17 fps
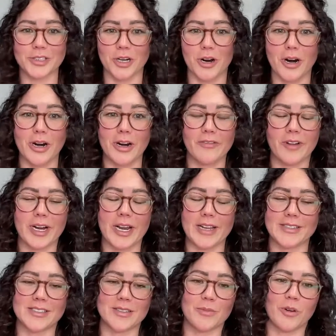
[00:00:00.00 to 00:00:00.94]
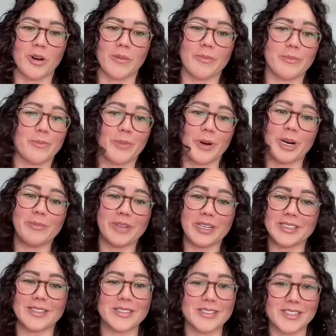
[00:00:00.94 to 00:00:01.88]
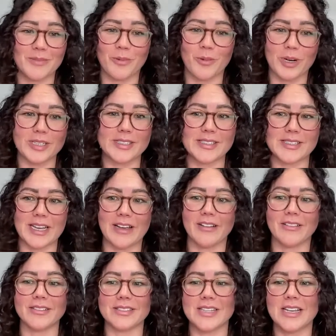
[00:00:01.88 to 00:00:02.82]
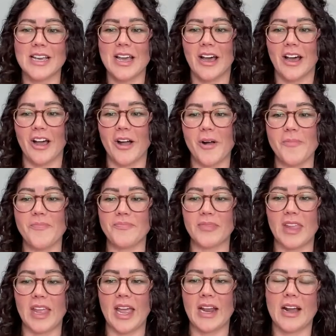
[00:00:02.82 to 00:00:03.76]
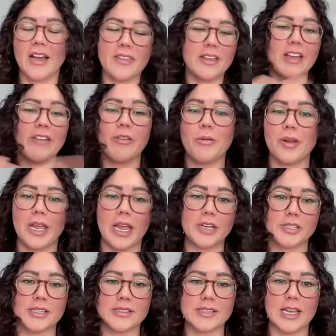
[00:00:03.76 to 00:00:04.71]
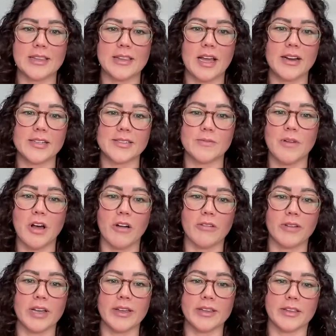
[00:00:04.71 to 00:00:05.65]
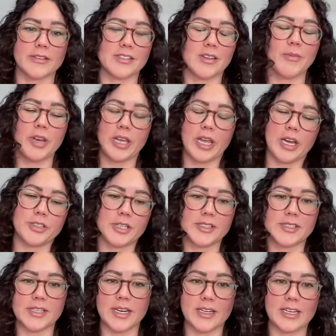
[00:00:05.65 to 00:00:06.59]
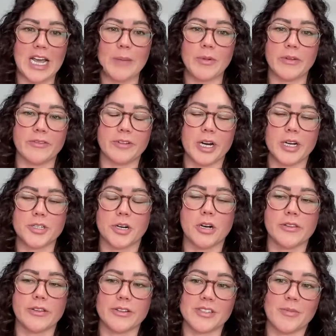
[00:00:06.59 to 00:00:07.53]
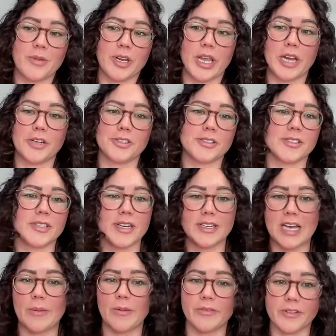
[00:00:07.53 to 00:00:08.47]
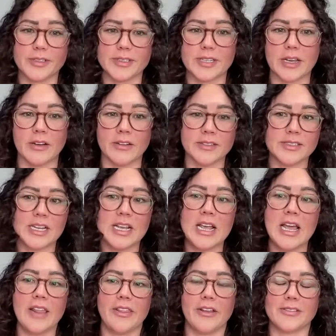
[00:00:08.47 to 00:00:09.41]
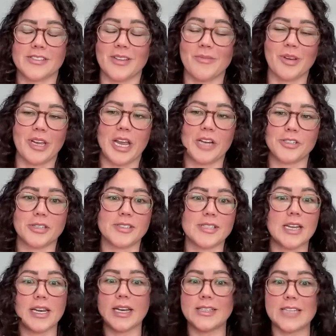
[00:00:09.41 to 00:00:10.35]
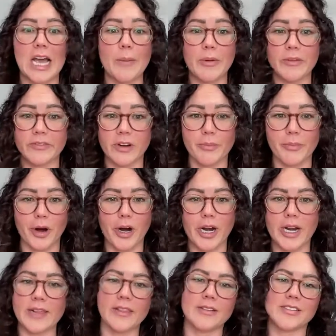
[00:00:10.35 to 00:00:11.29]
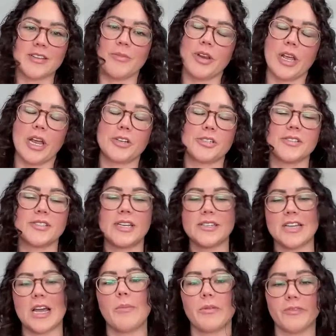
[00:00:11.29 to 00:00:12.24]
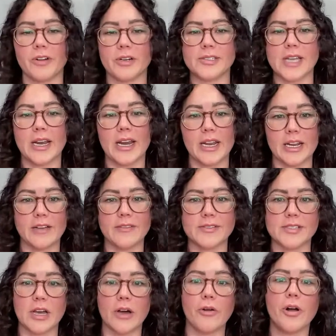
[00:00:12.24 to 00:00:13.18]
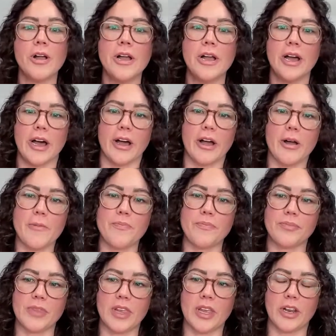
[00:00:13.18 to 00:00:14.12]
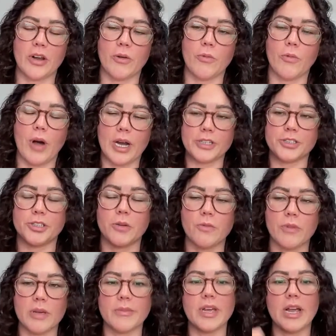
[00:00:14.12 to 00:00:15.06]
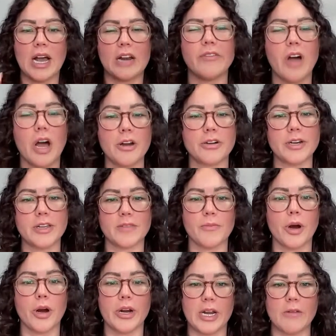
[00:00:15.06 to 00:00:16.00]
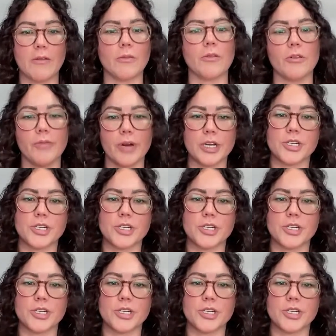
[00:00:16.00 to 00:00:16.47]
hr a finance support department supports sales um, and i think of communications like that as well right like there's communications that need to happen for hr there's communications that need to happen for sales there's communications that need to happen for marketing there's communications that need to happen for executives so um, you know why should we be kind of underneath marketing when we're